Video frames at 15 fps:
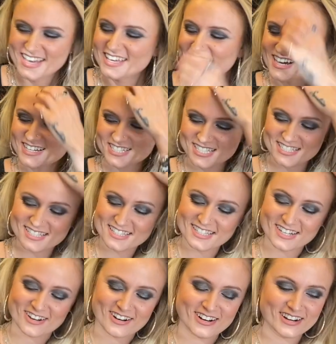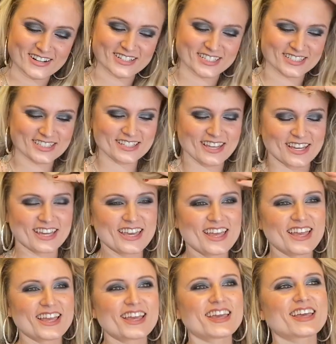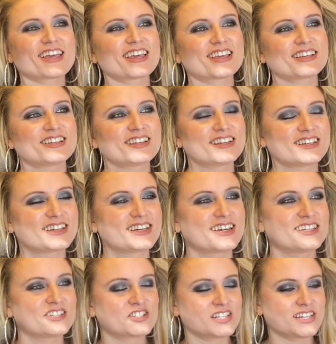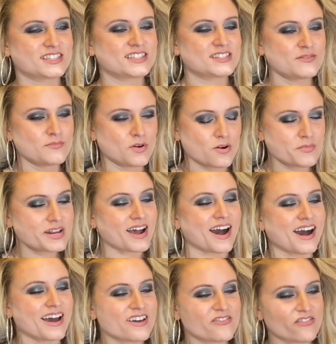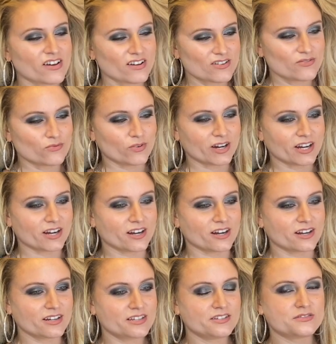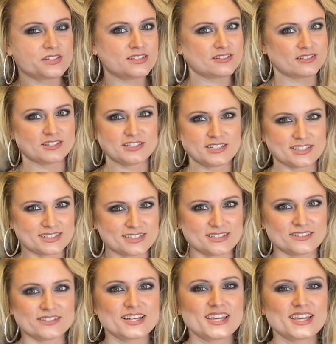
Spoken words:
Yeah, she's in the car, and it's like, it's the moment I felt where, you've seen Dirty Dancing, right?